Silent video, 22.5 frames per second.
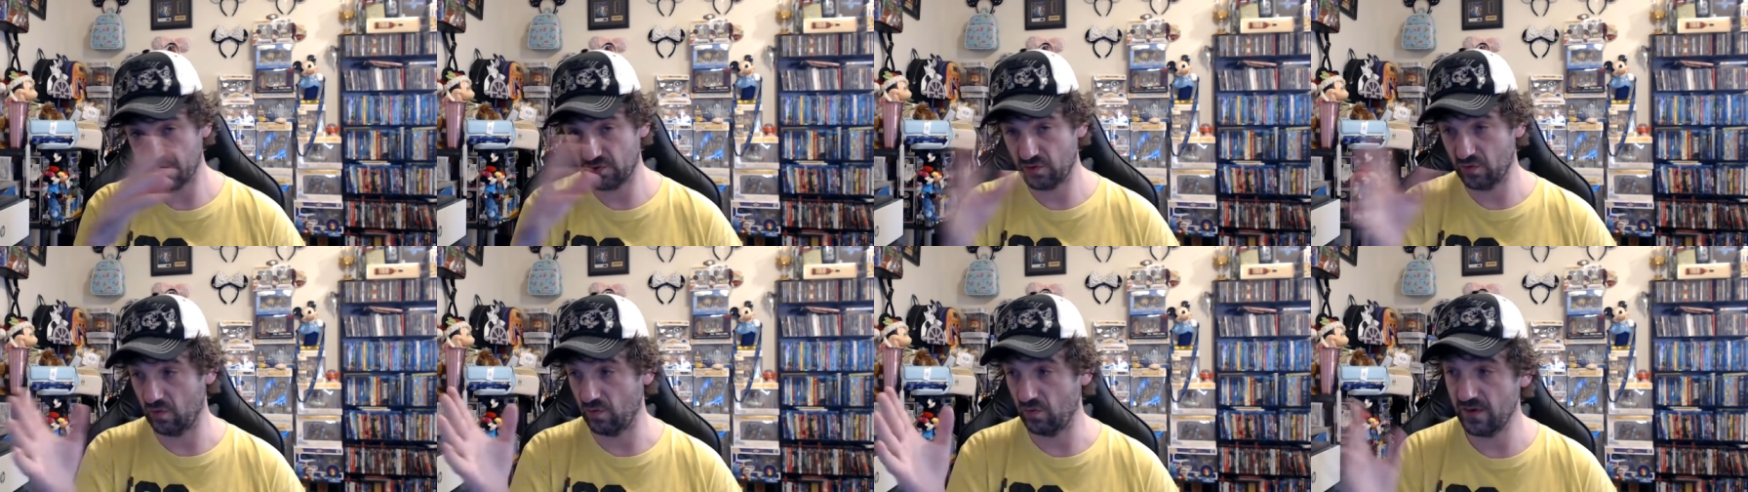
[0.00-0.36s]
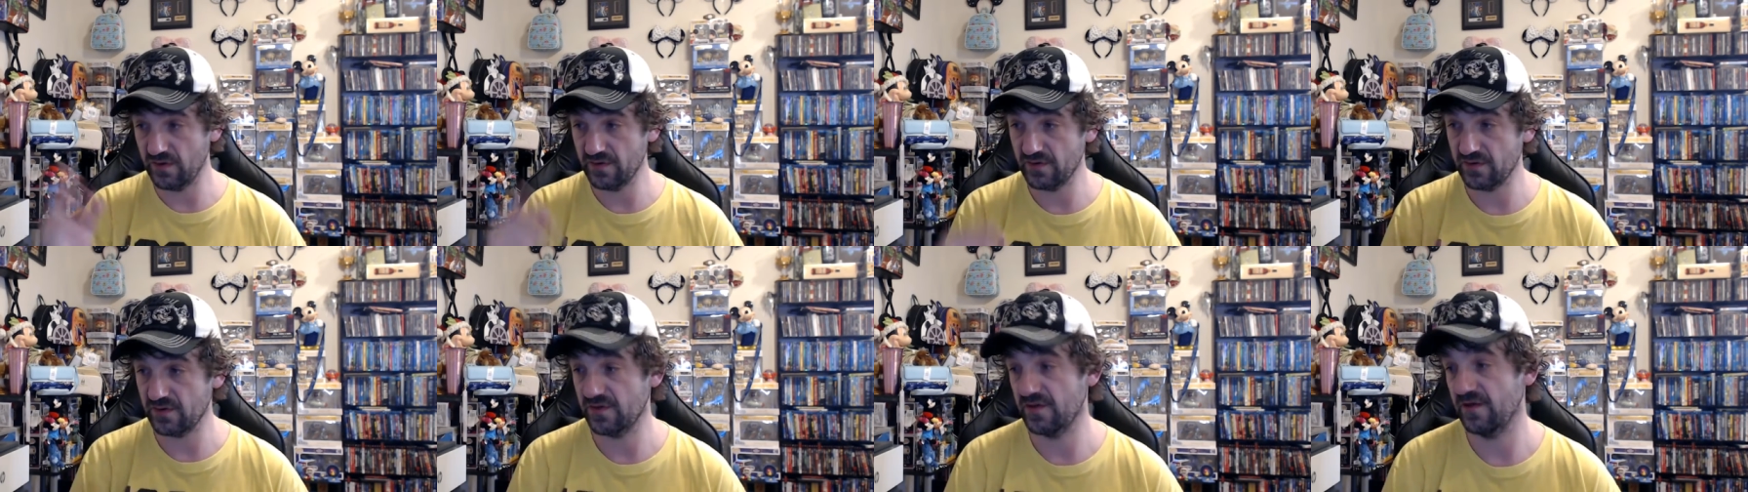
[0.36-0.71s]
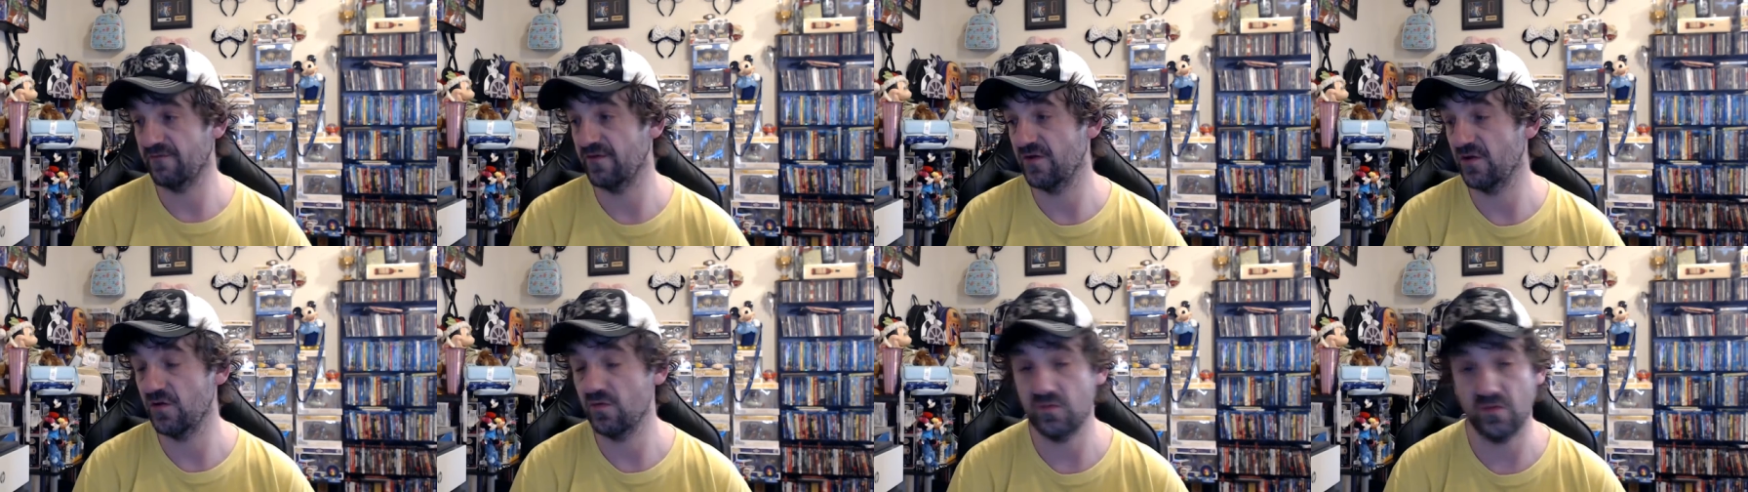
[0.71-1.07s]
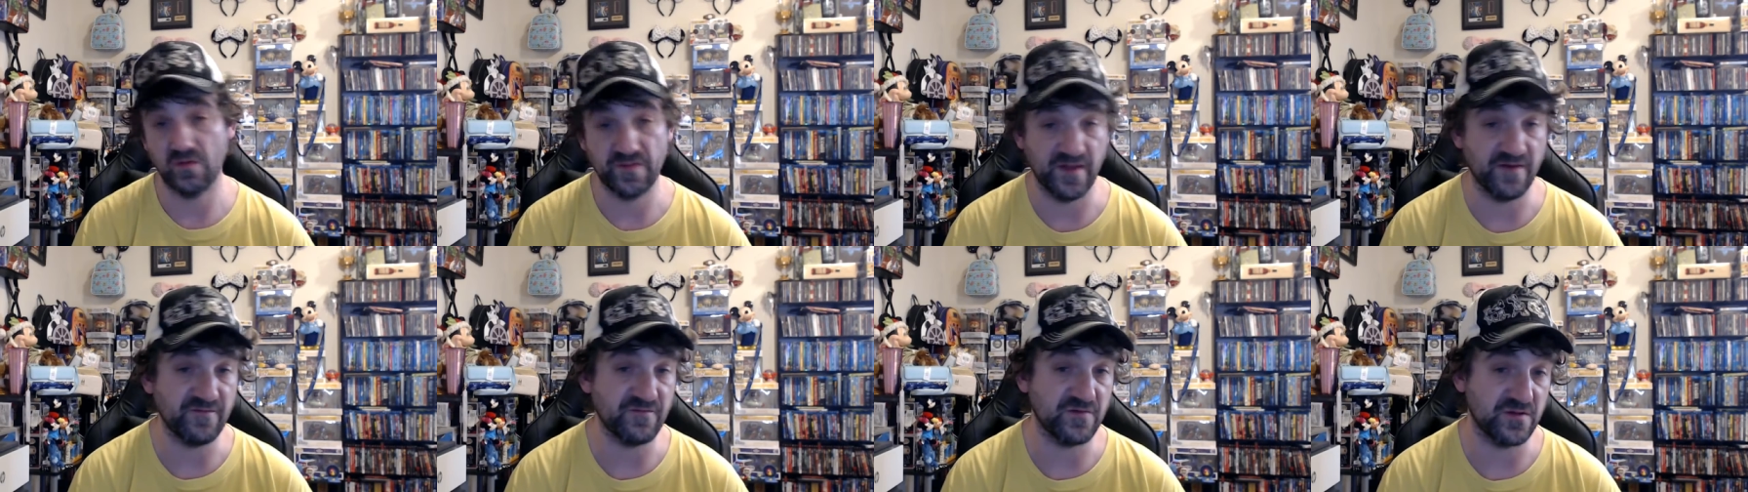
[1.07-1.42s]
cool other stuff that you will
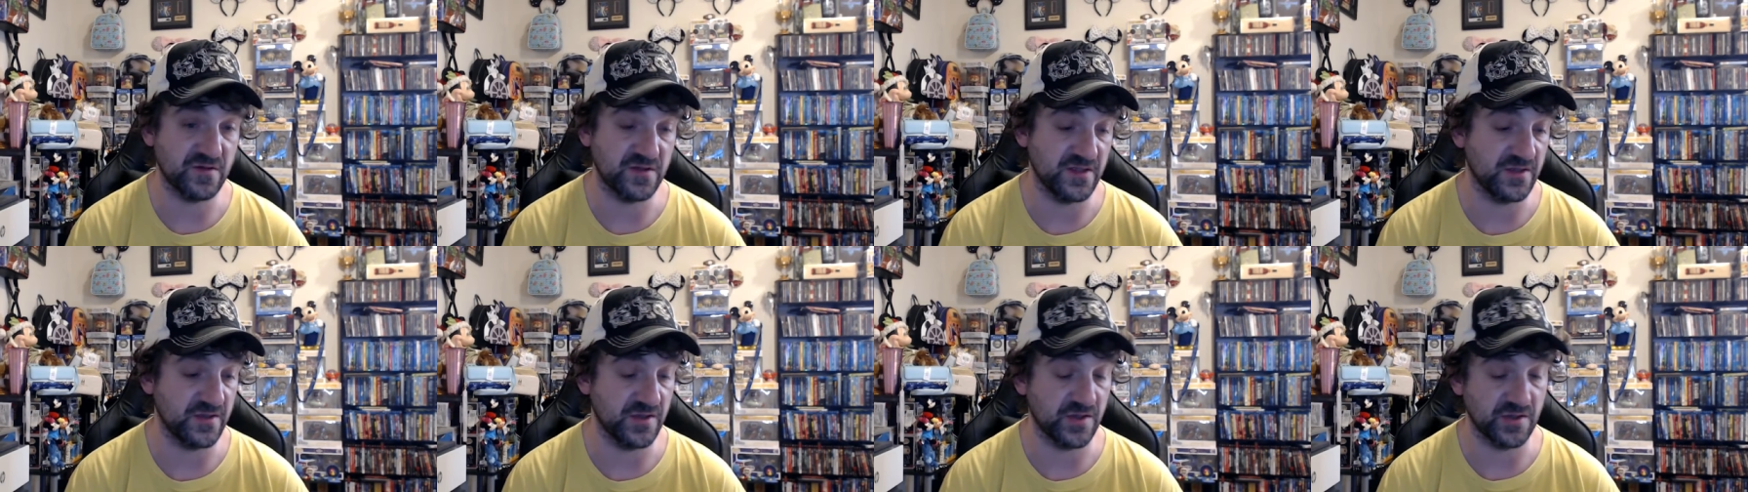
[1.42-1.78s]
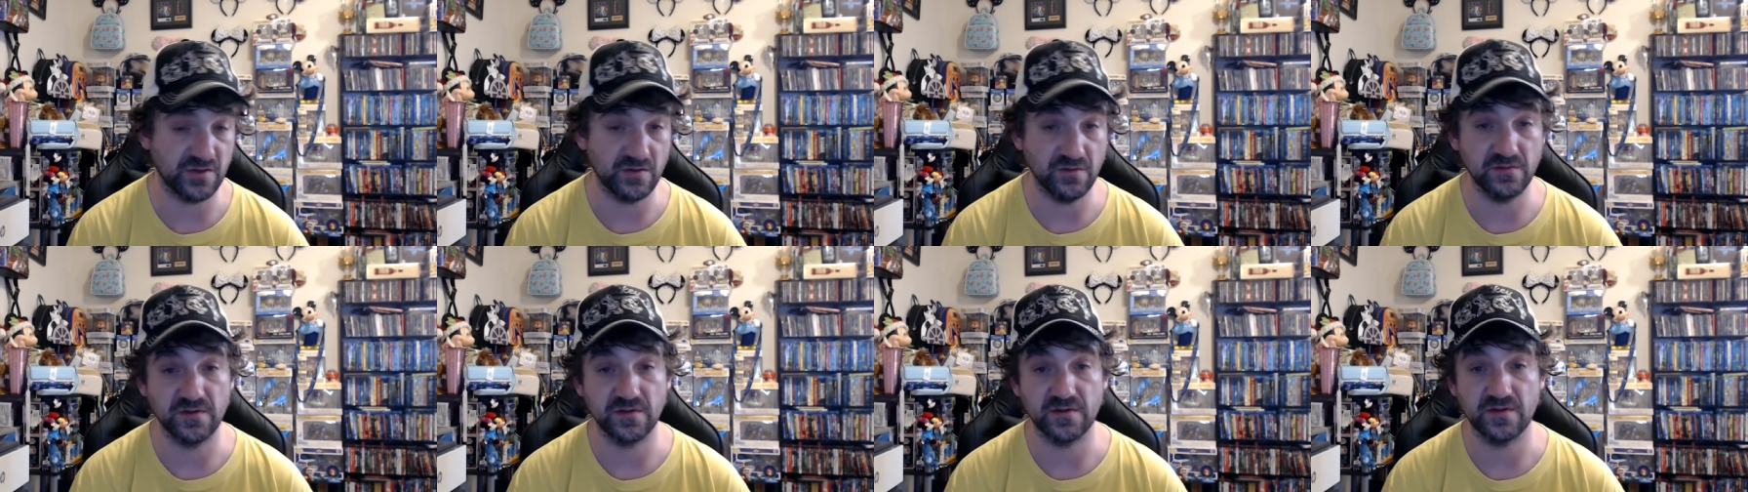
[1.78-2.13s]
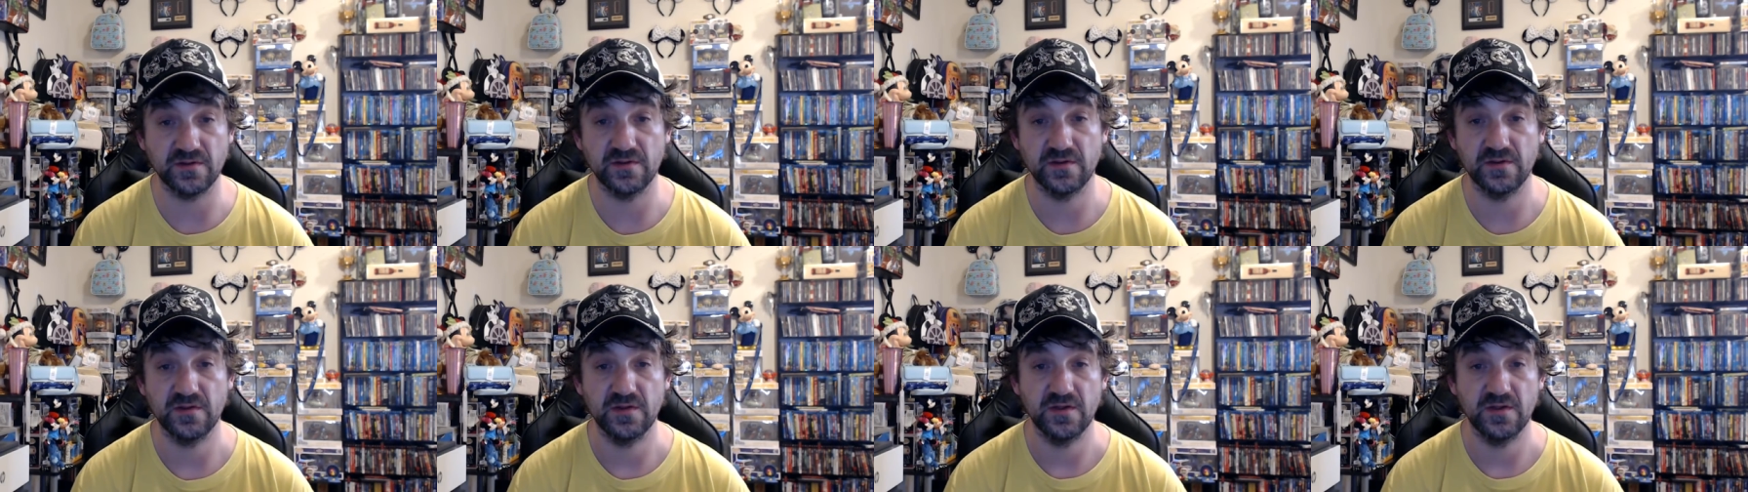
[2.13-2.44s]
never see in stores